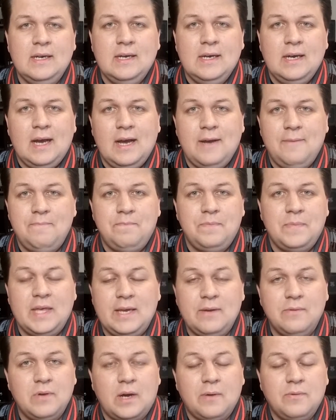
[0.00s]
I
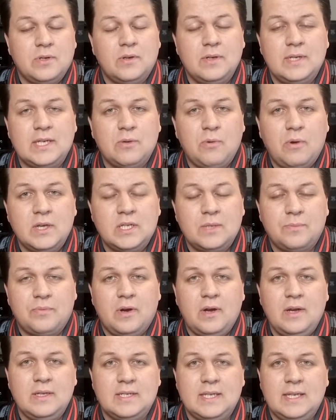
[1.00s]
was honestly quite
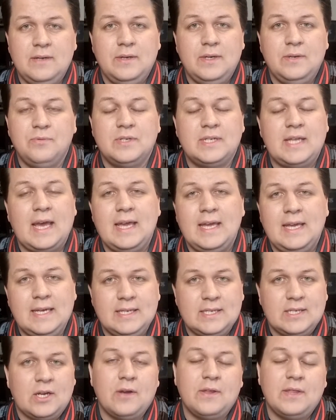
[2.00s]
surprised. It was 8
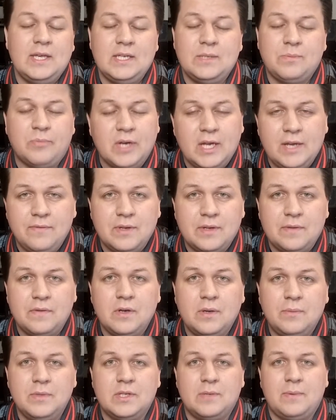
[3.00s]
years ago, his previous
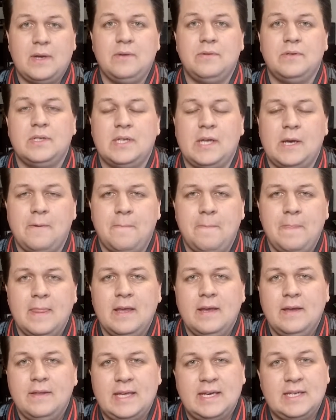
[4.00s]
film as well, so
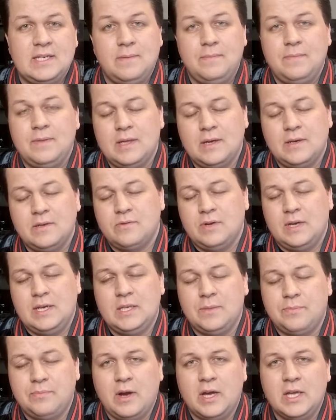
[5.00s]
that's something I was really
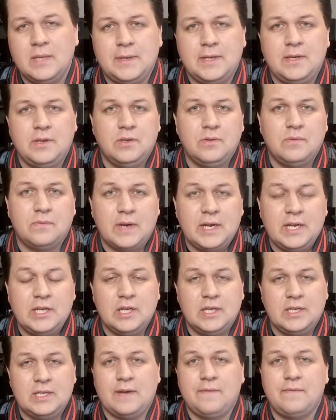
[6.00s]
surprised by. I did some
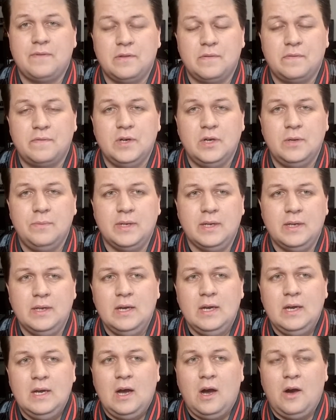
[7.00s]
research after the film, and
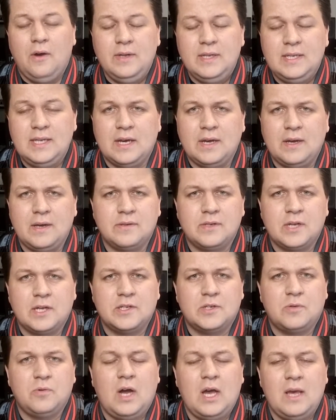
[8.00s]
honestly, I
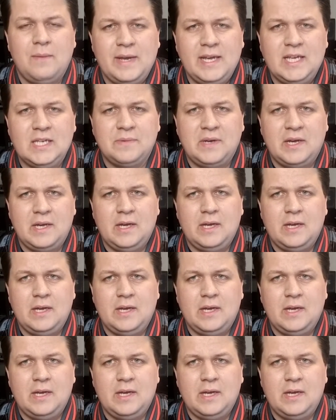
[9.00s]
was quite amazed by it.